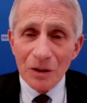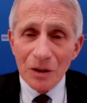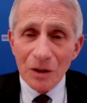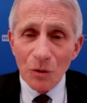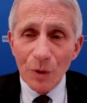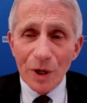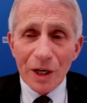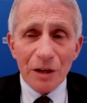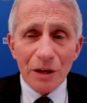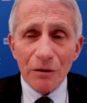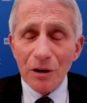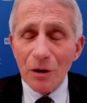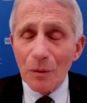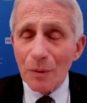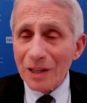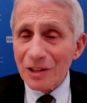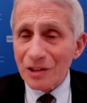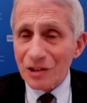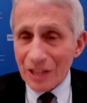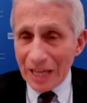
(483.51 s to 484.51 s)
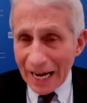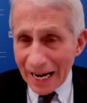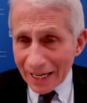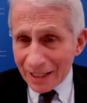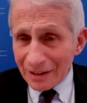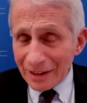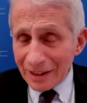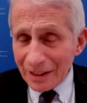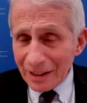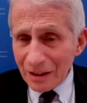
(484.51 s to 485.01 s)
We don't know
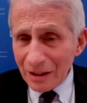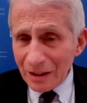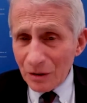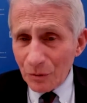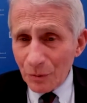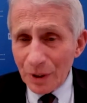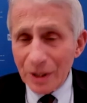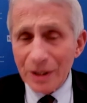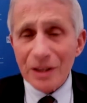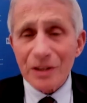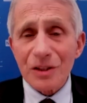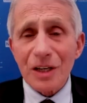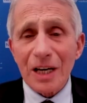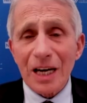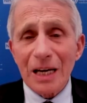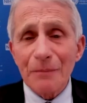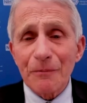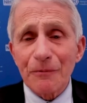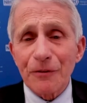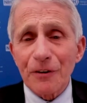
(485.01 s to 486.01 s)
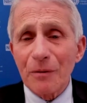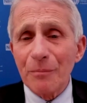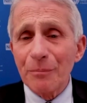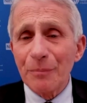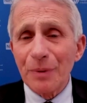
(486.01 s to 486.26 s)
exactly where this came from,